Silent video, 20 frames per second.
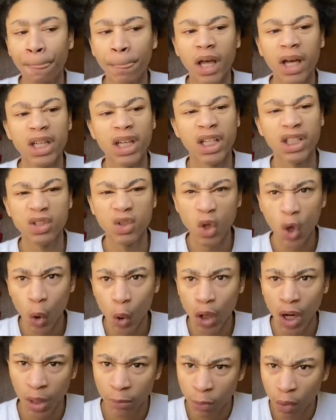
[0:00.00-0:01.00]
like, you know,
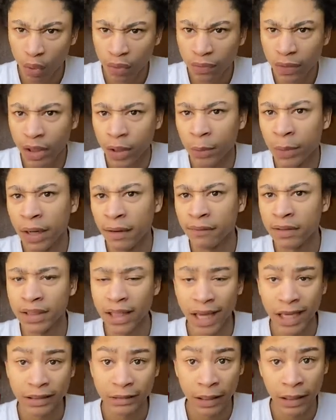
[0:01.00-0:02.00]
come over, whatever the
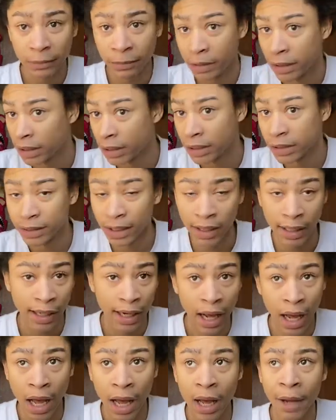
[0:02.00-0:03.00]
case may be,
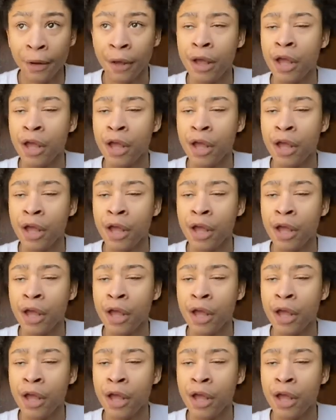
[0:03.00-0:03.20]
da-da-da.